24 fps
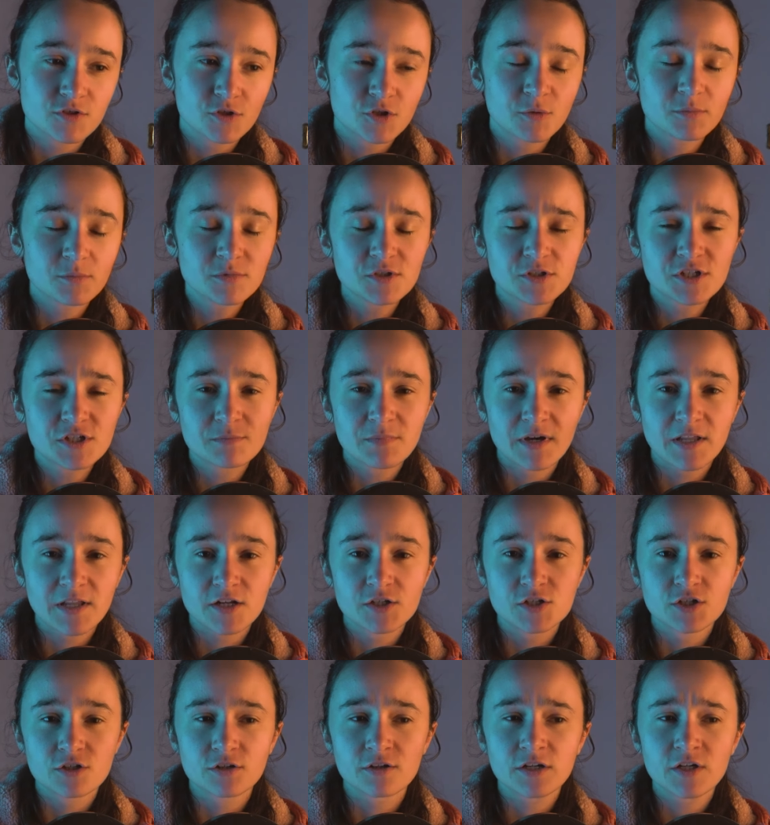the community
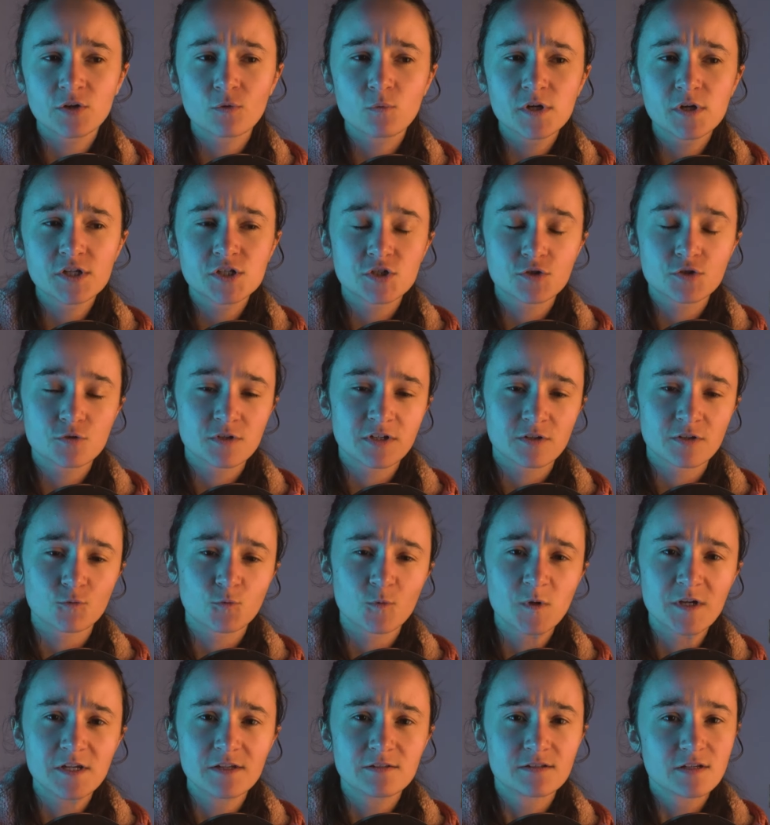manager in which you can
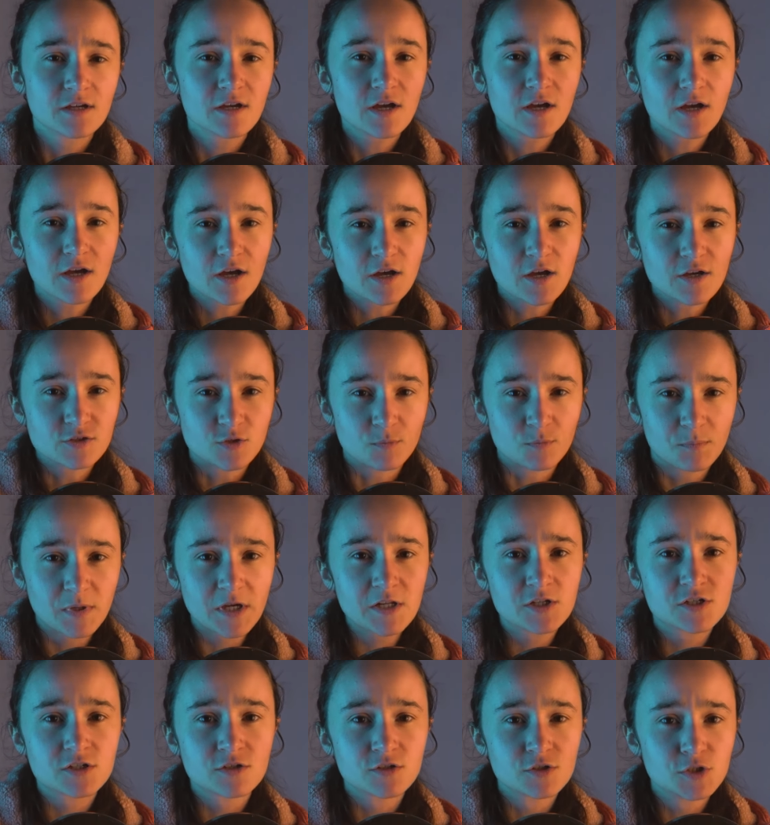read, "The
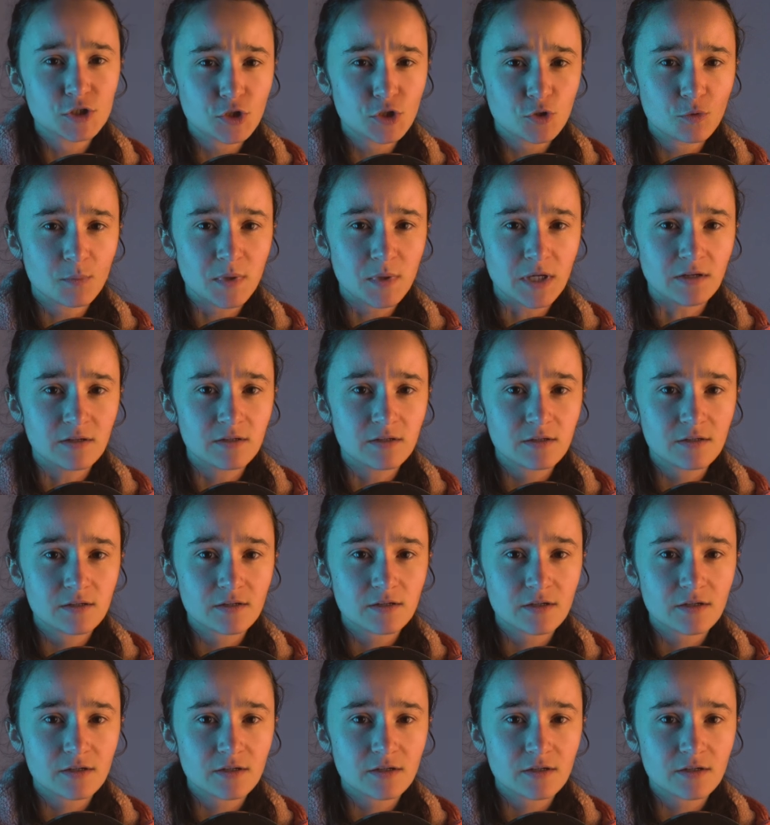pigeon knew me.